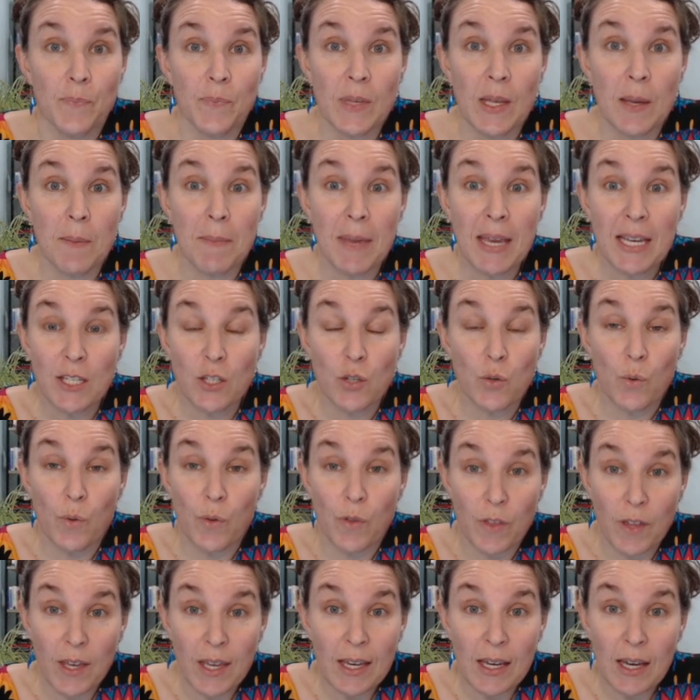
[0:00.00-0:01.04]
It makes you
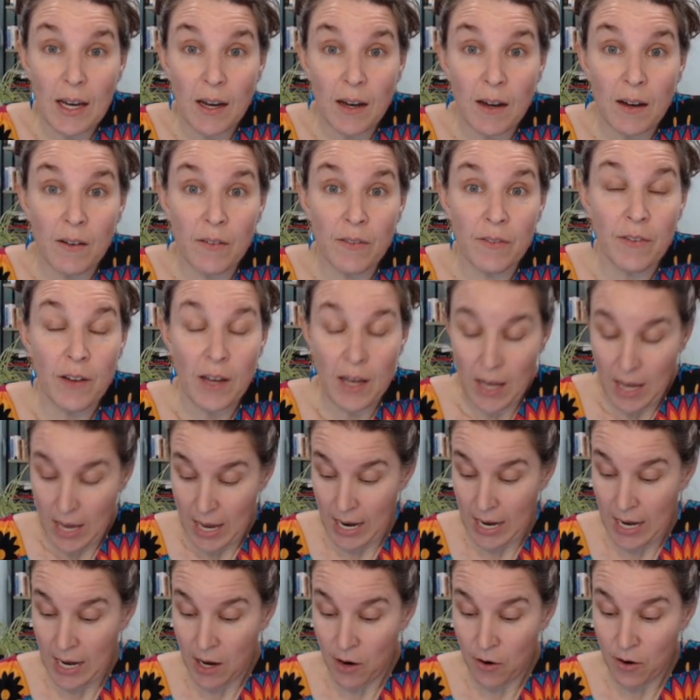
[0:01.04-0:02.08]
think of
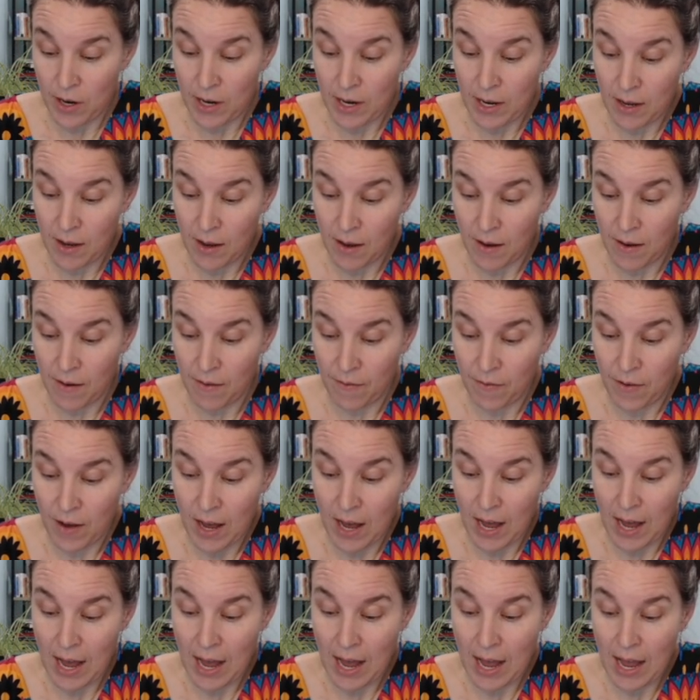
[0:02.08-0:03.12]
an area
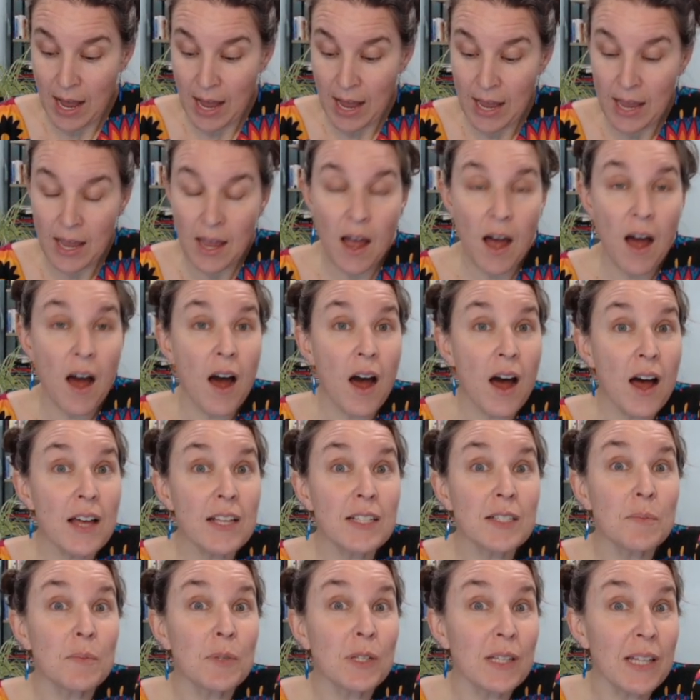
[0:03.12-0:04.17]
of high
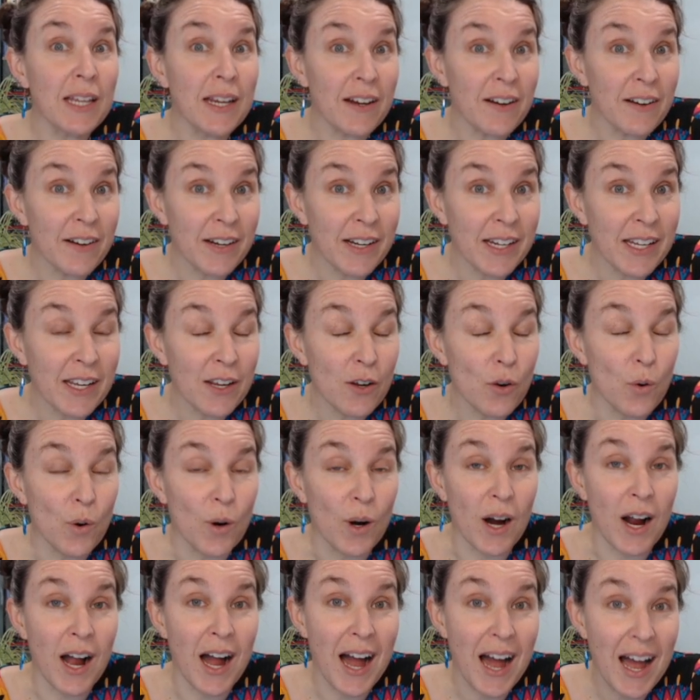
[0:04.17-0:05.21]
osmolarity
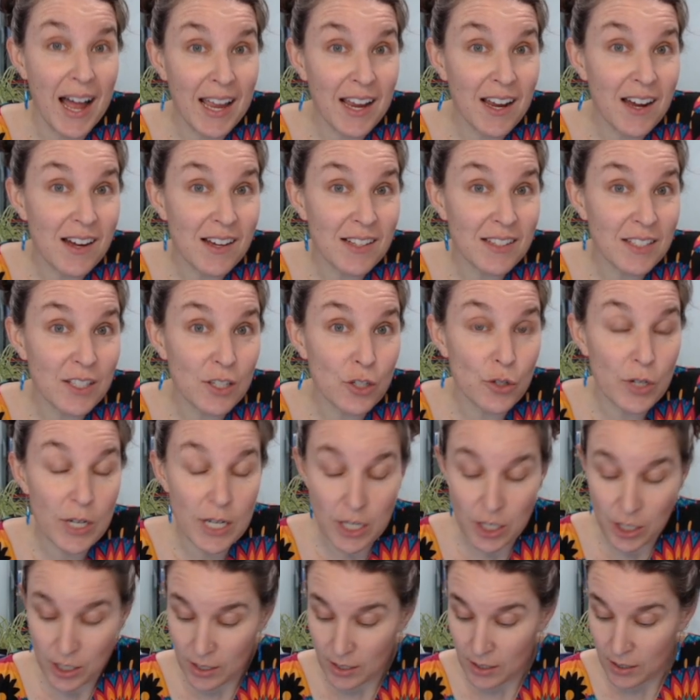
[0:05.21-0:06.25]
or high
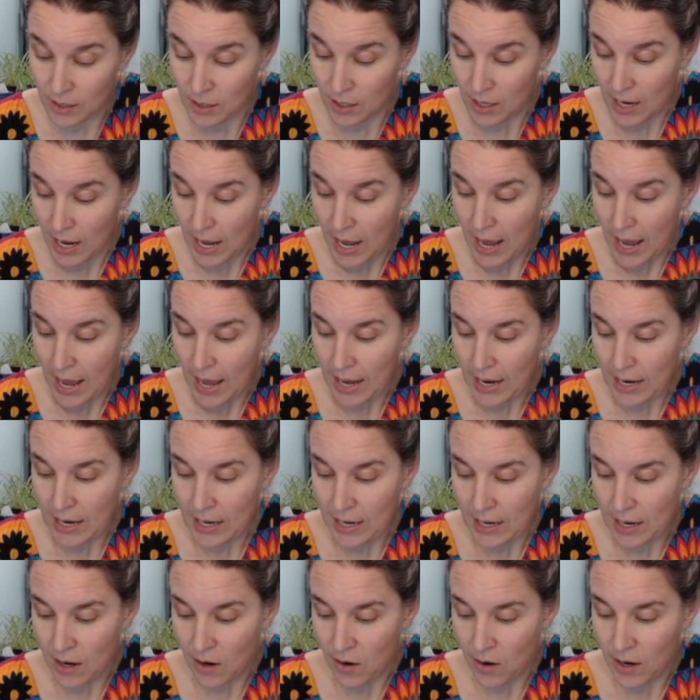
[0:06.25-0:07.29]
concentration and an
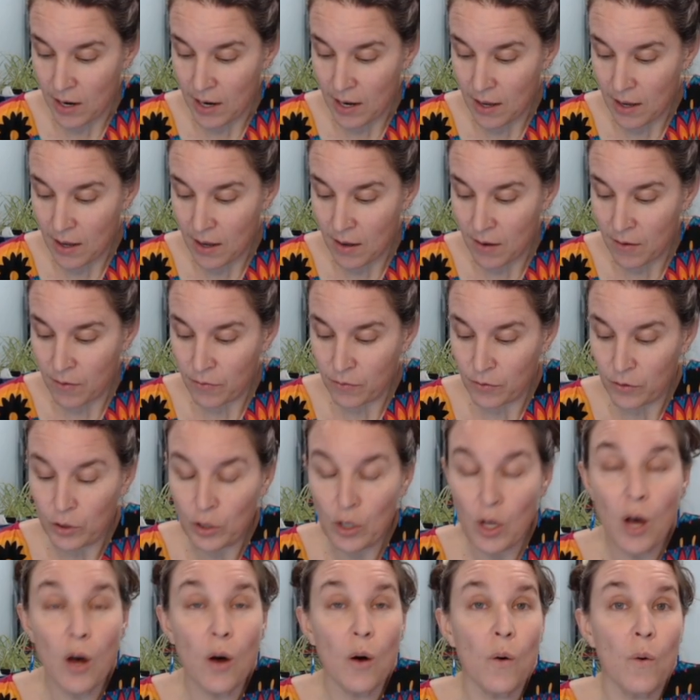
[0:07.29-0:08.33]
area of
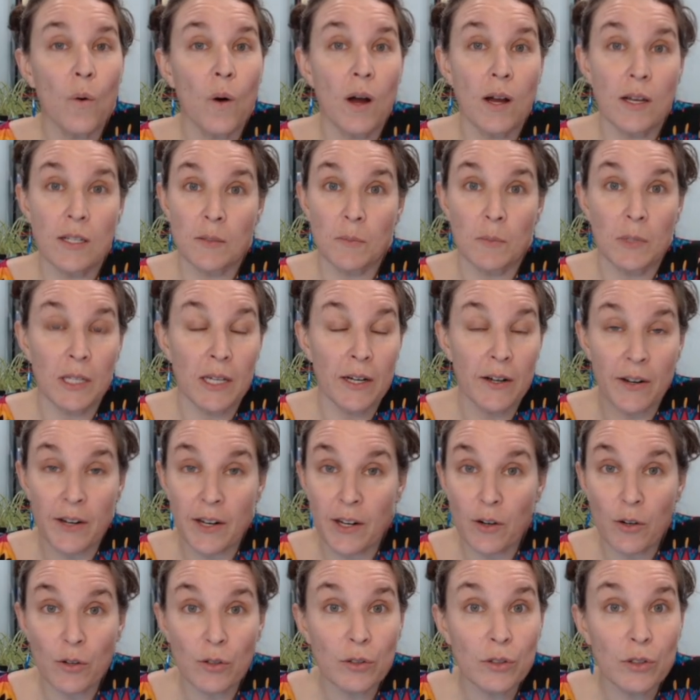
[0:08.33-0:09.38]
low
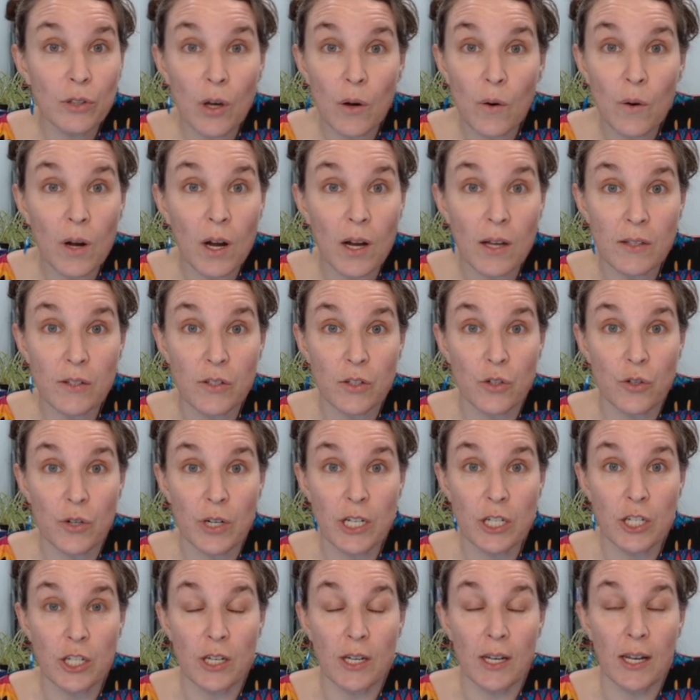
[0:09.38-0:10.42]
osmolarity or low
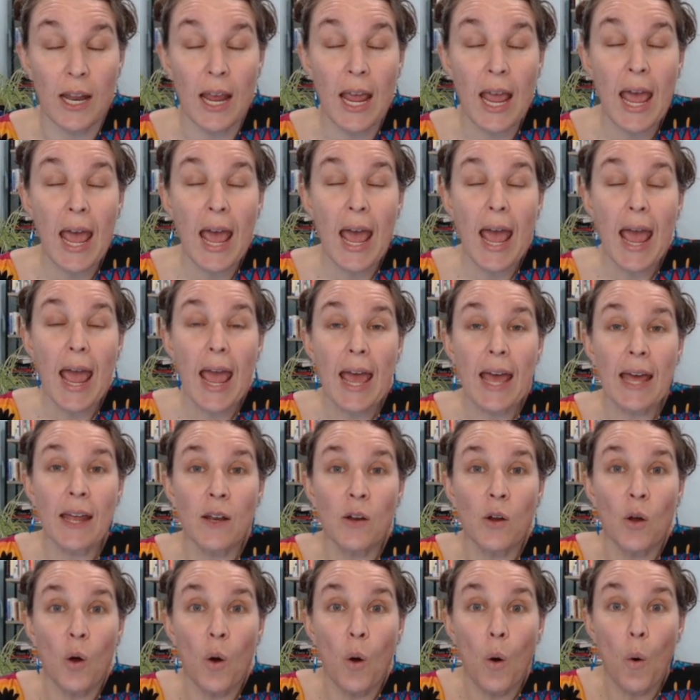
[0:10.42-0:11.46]
concentration.
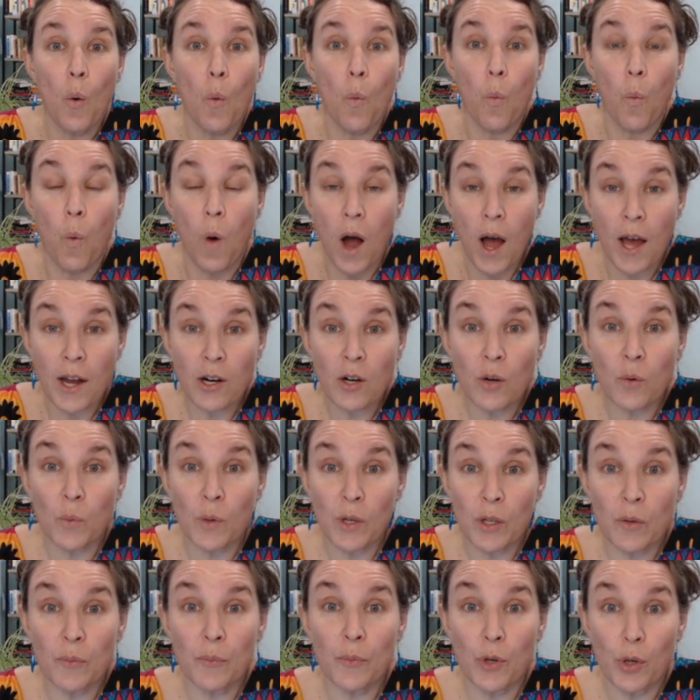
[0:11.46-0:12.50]
And water
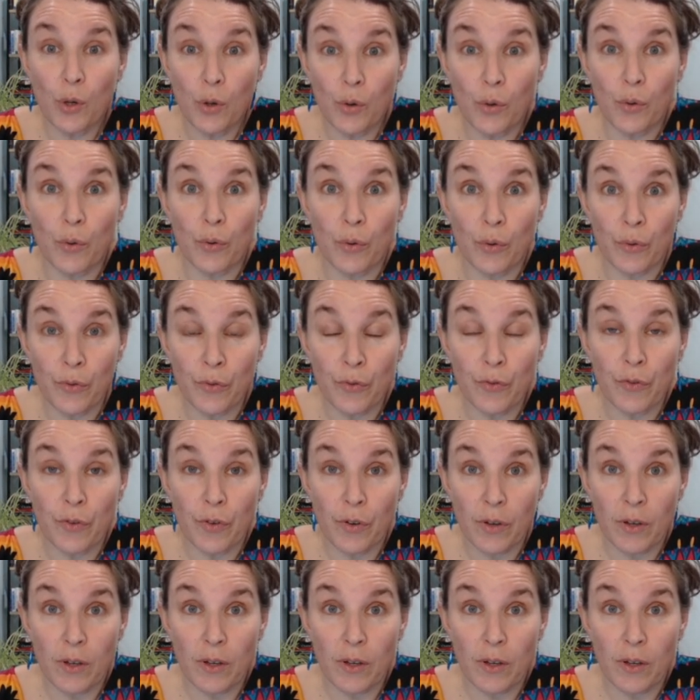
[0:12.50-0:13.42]
will move